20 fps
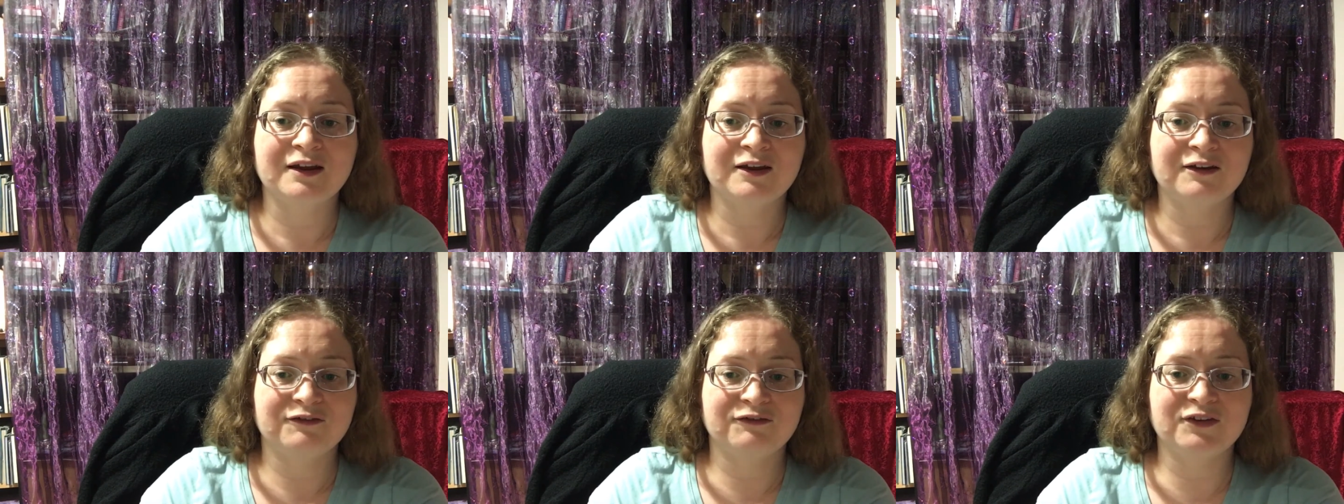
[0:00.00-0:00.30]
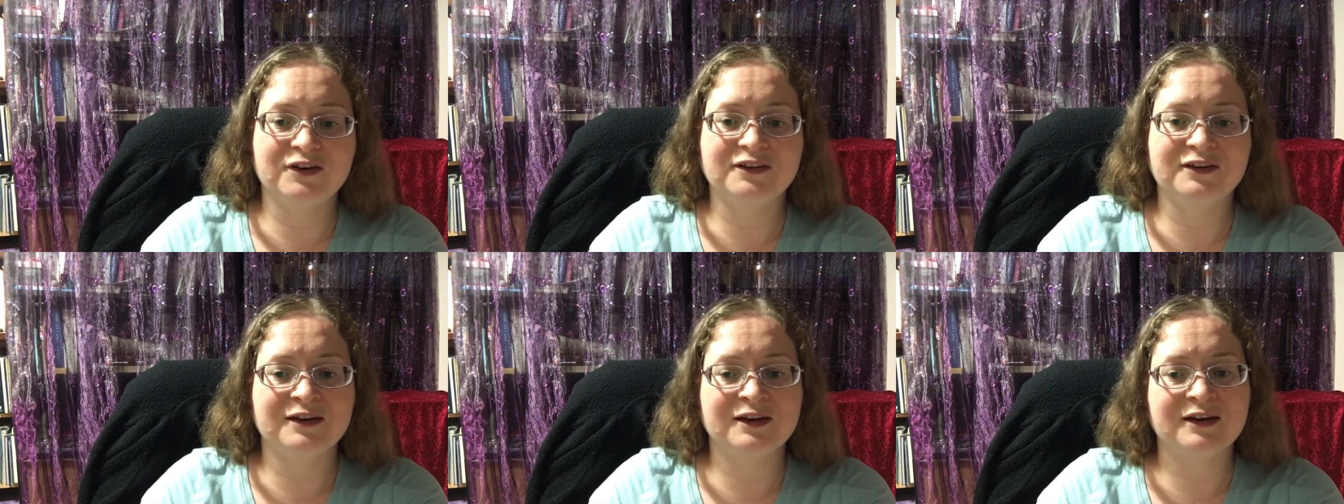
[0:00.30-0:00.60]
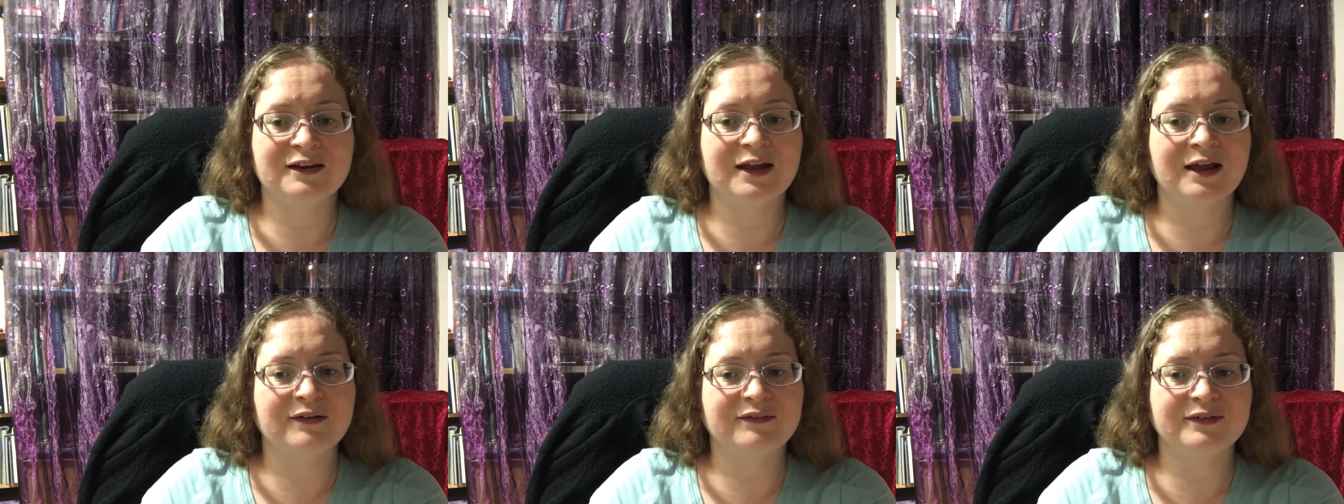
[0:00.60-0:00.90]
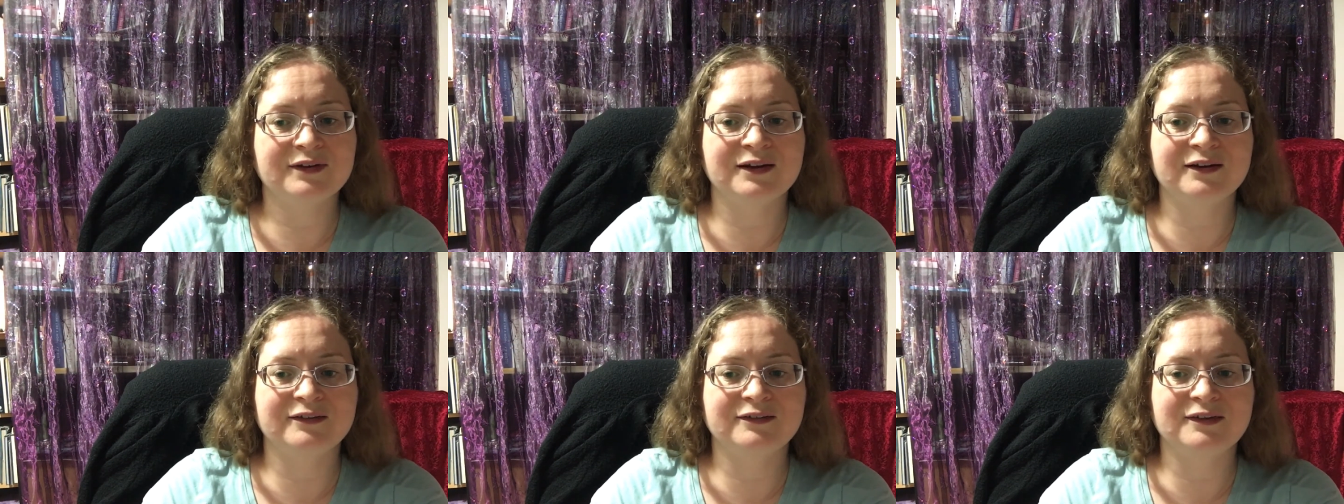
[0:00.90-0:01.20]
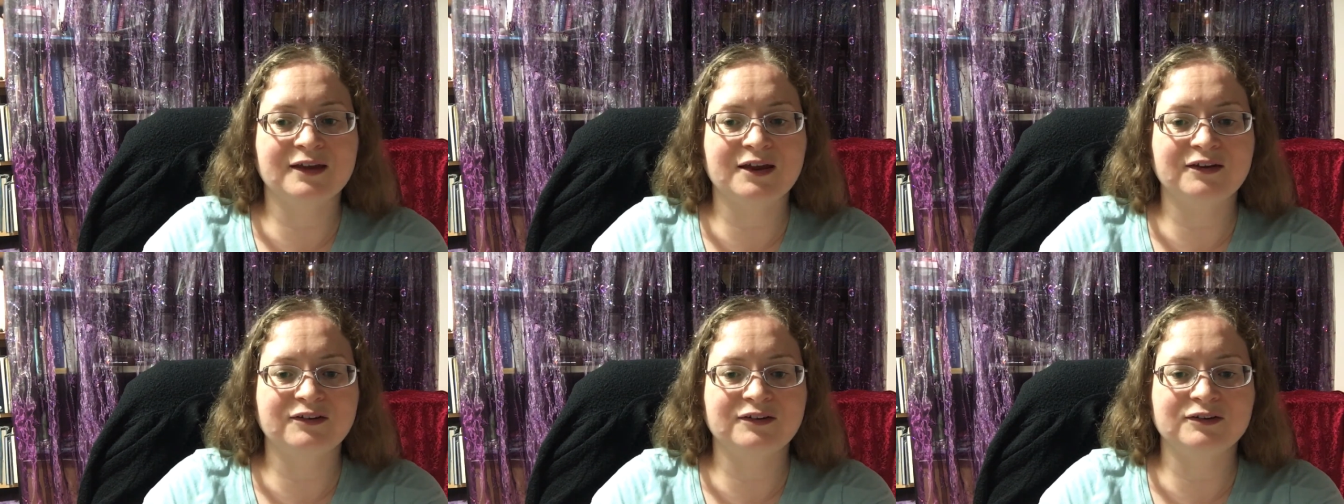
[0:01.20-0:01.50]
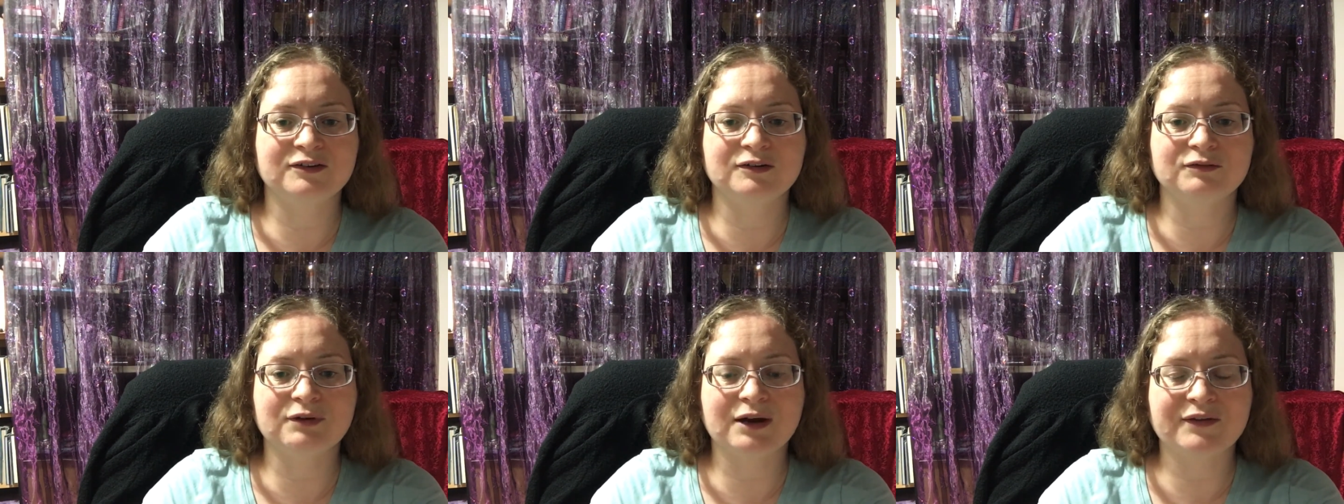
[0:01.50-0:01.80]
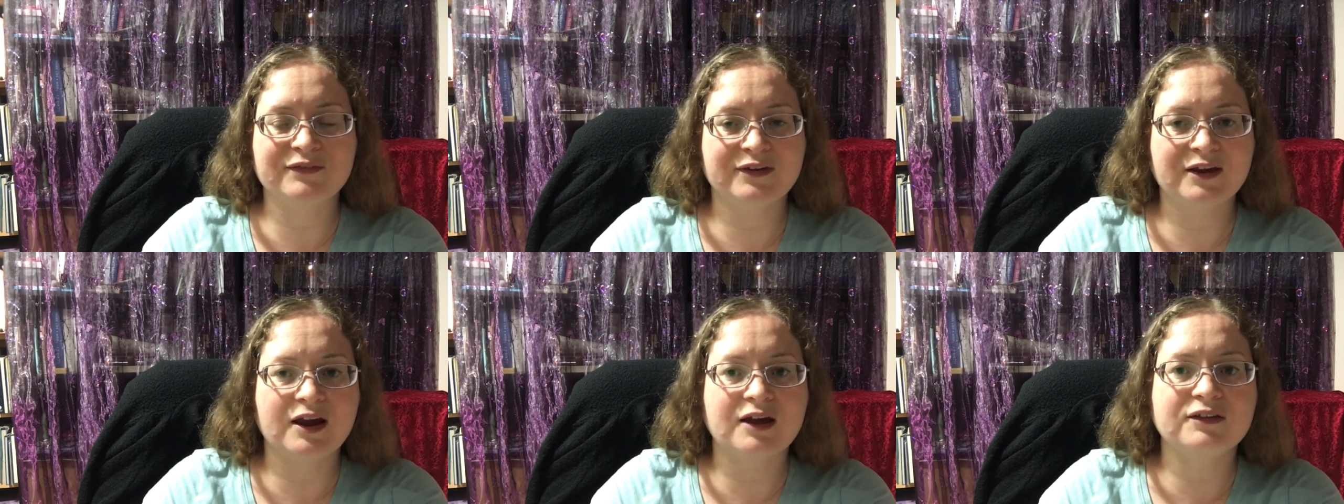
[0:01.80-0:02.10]
fitting counselling sessions
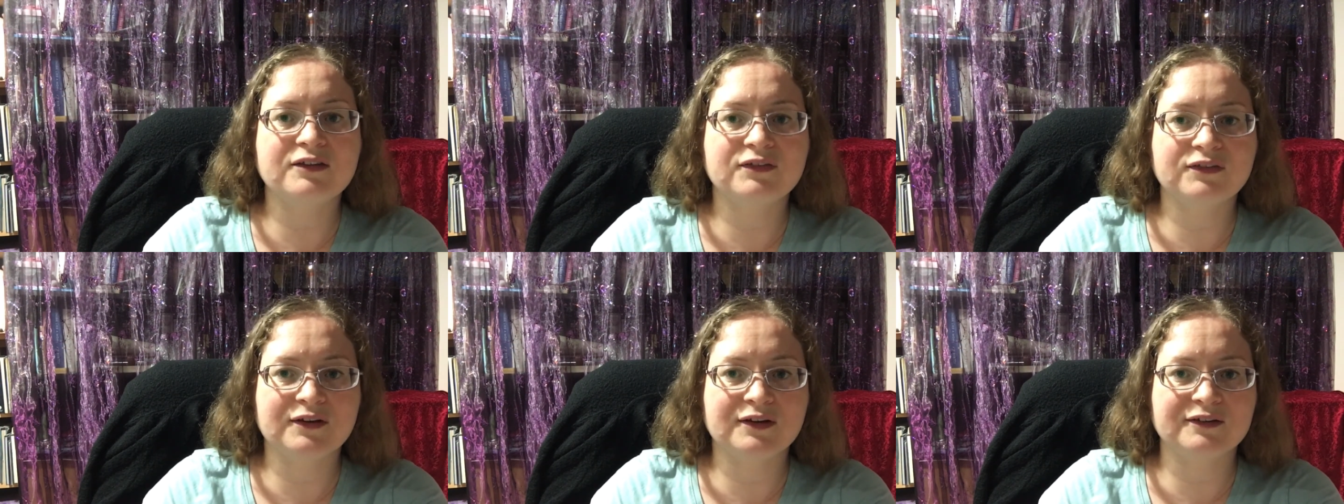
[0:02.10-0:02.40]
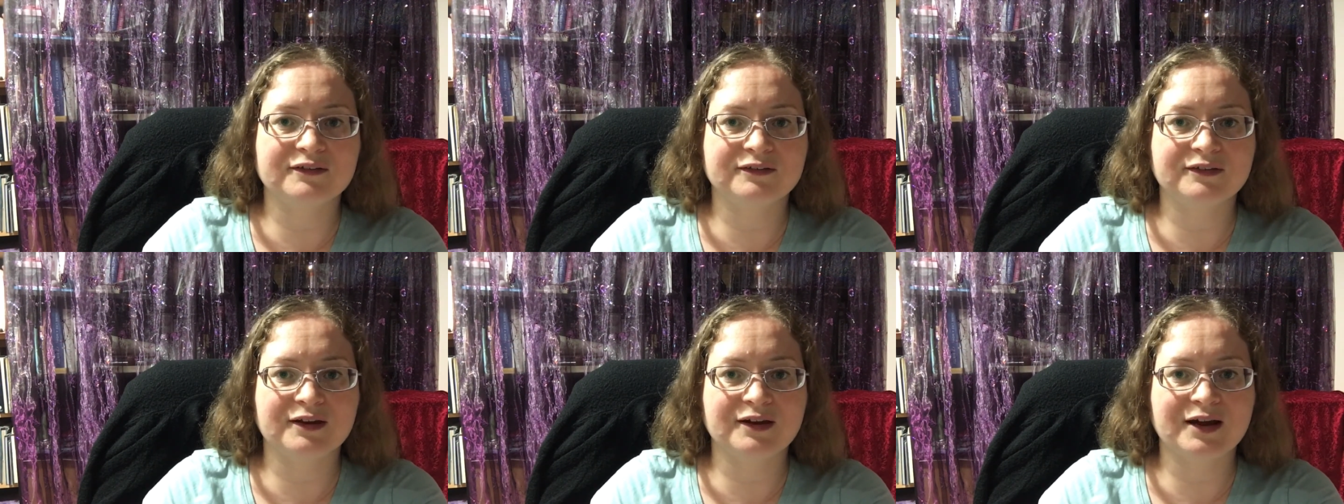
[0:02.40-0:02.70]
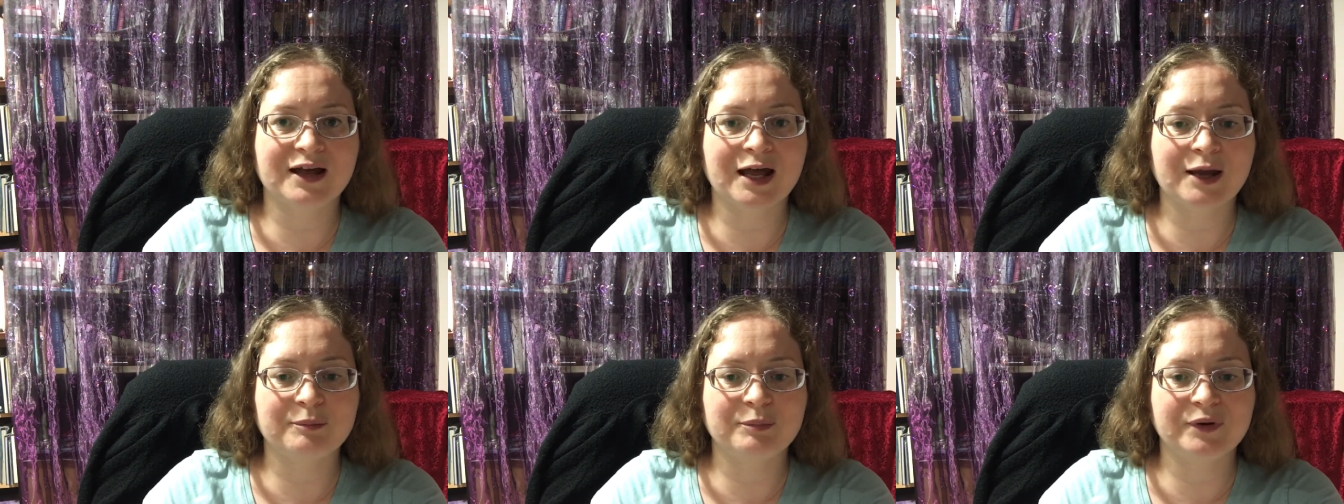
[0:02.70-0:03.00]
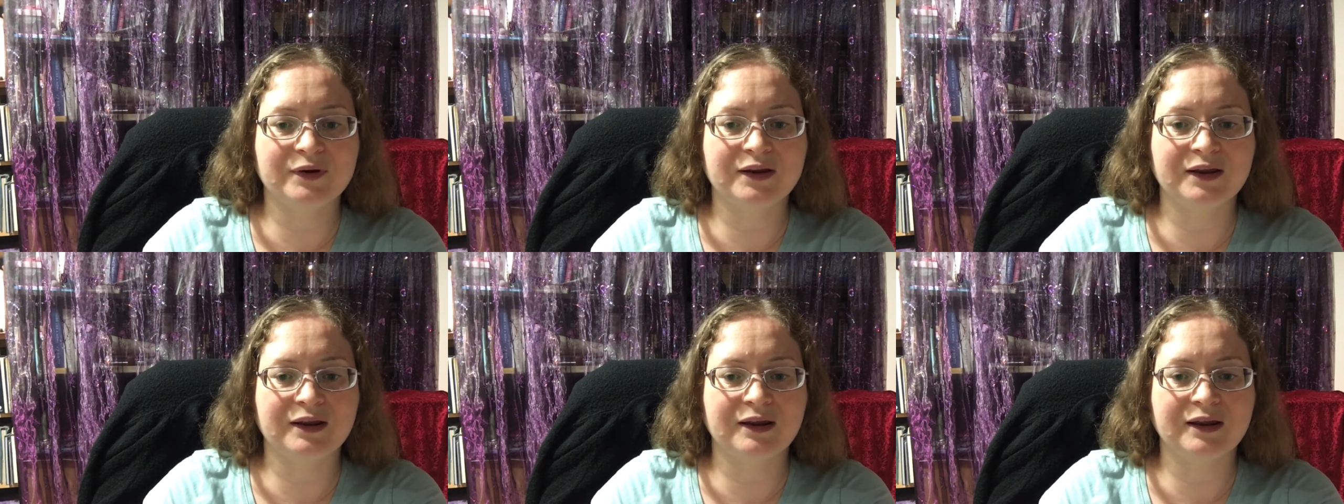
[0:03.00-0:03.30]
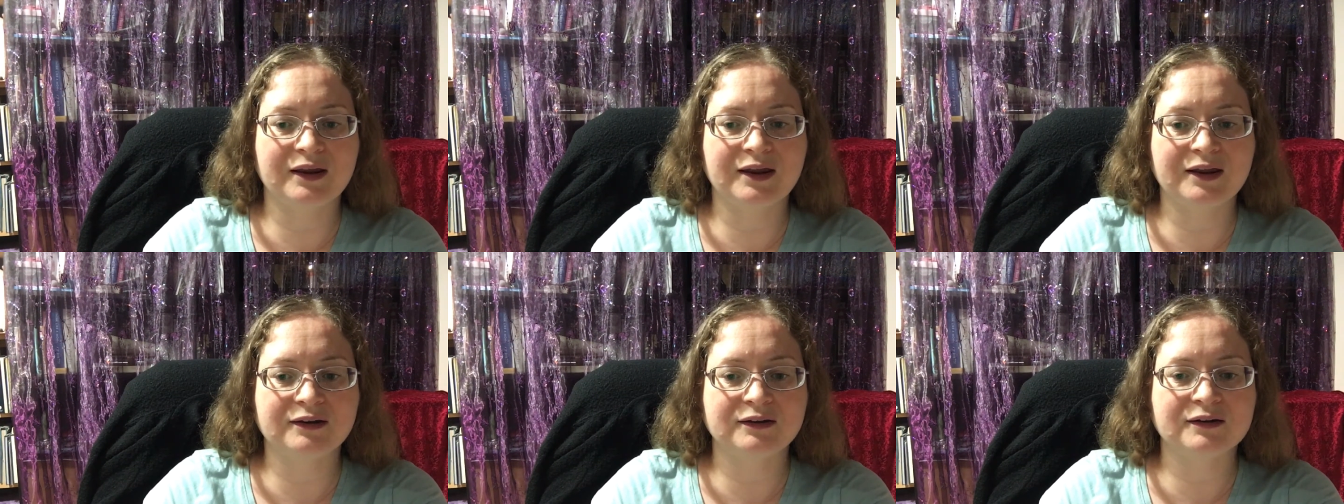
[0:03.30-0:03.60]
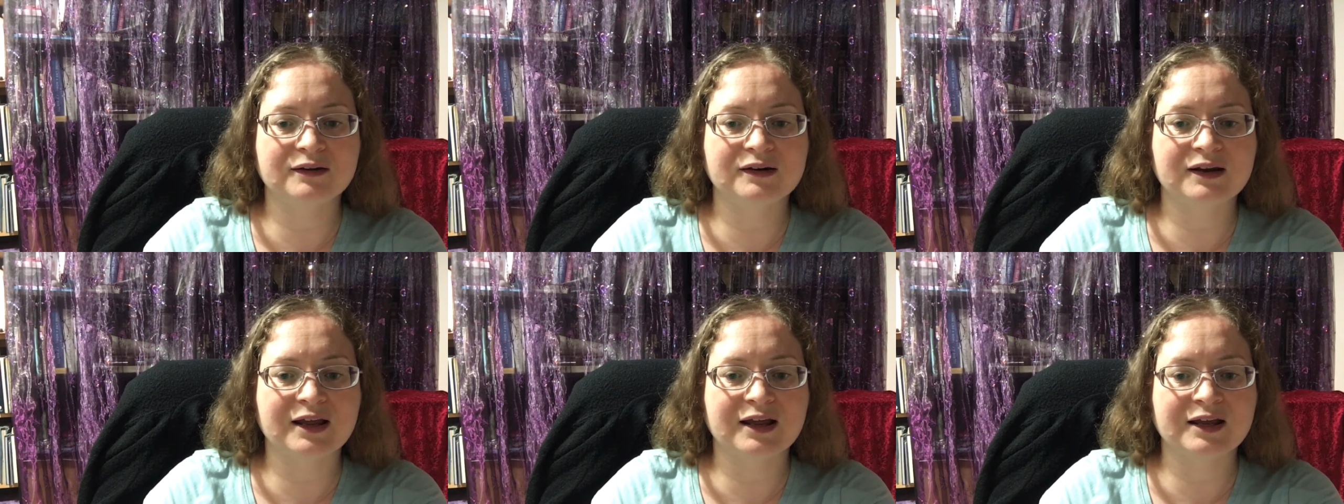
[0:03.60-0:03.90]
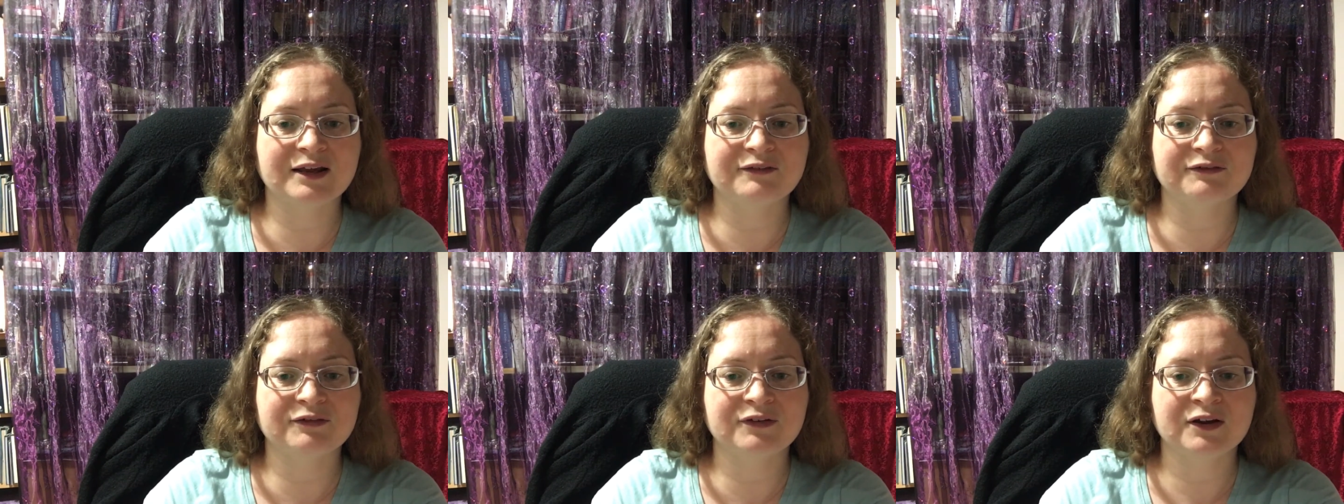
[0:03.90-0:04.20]
around the other things that are happening in your
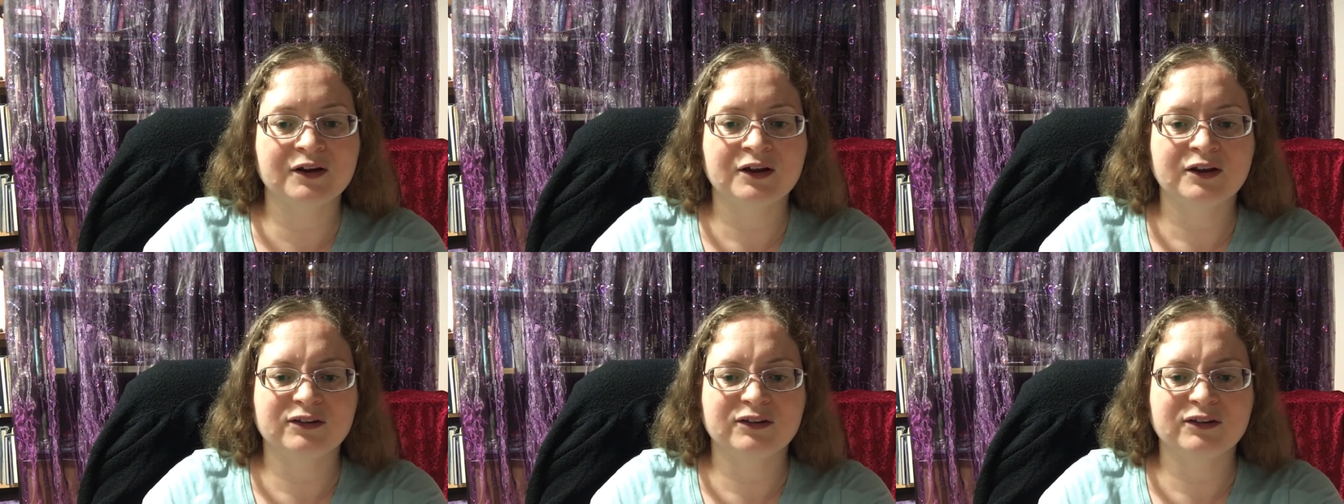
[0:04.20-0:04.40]
life.